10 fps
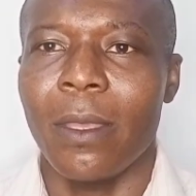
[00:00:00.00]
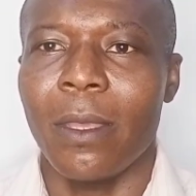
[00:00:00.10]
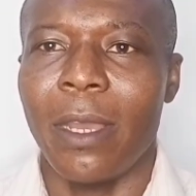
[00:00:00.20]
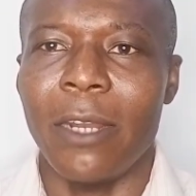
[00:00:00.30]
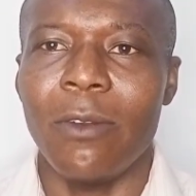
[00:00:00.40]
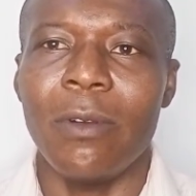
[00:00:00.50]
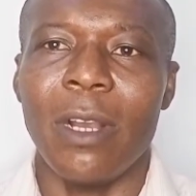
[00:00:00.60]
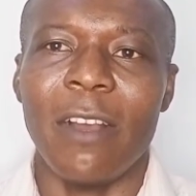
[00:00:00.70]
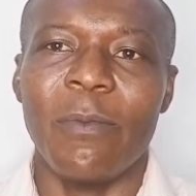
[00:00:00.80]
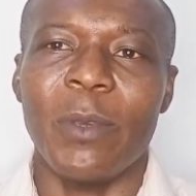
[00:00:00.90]
I do
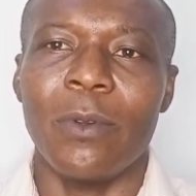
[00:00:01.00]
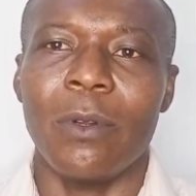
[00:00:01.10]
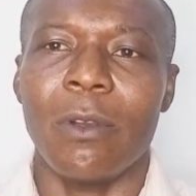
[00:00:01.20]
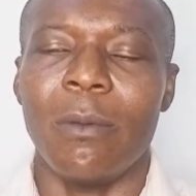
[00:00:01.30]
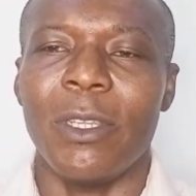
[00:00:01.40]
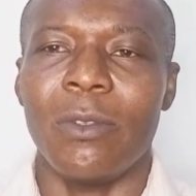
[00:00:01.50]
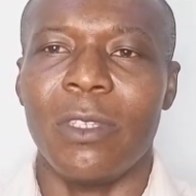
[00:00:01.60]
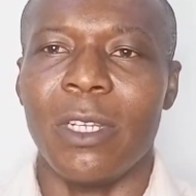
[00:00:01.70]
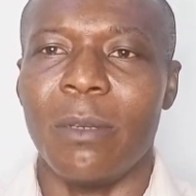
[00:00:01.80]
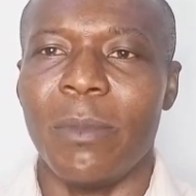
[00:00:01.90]
have people coming to tell
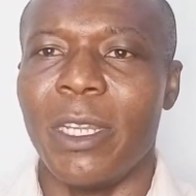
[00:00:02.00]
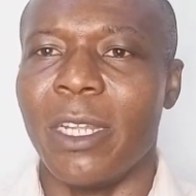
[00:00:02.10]
me that,